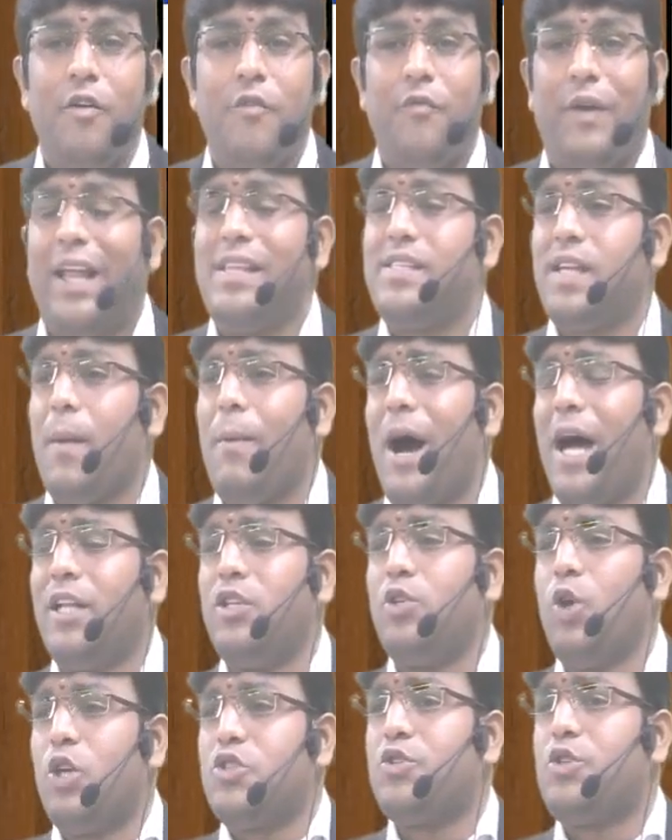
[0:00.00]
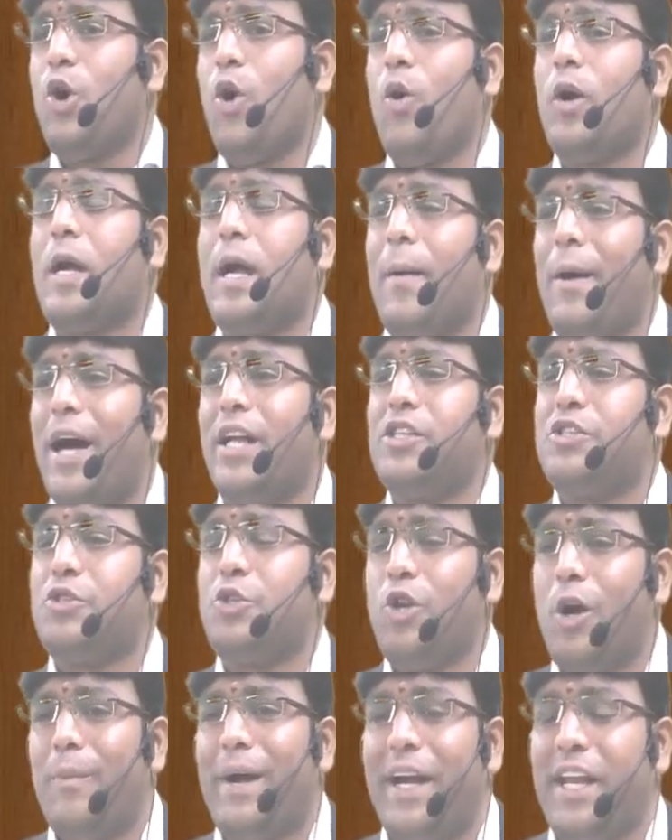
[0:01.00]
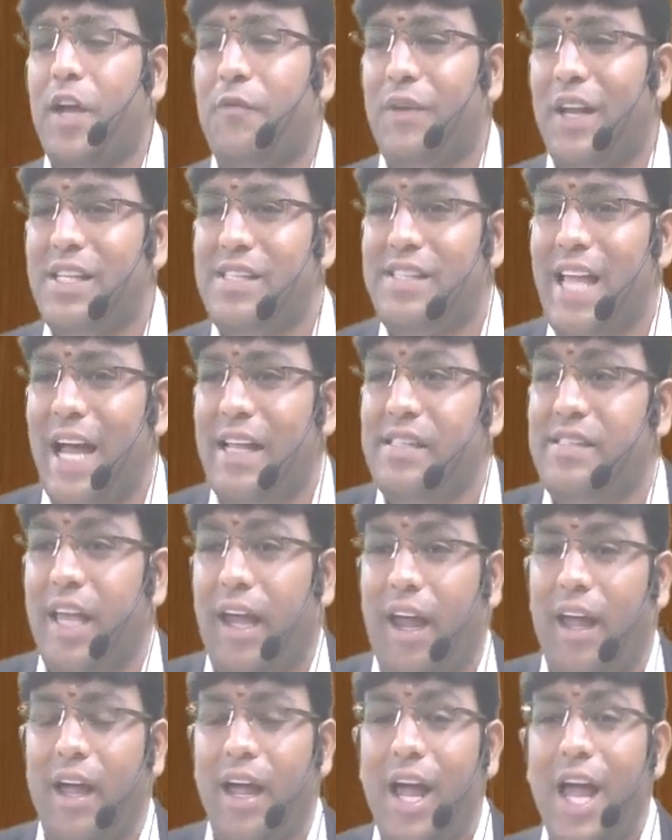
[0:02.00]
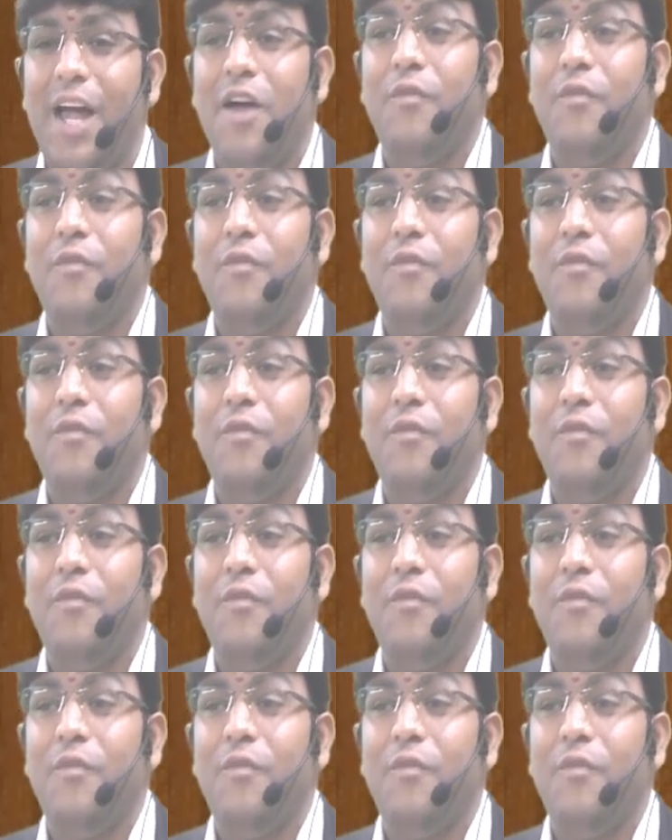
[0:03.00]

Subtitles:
Friends, come on, dosto, come on, suno, my dear friends, dhyan se.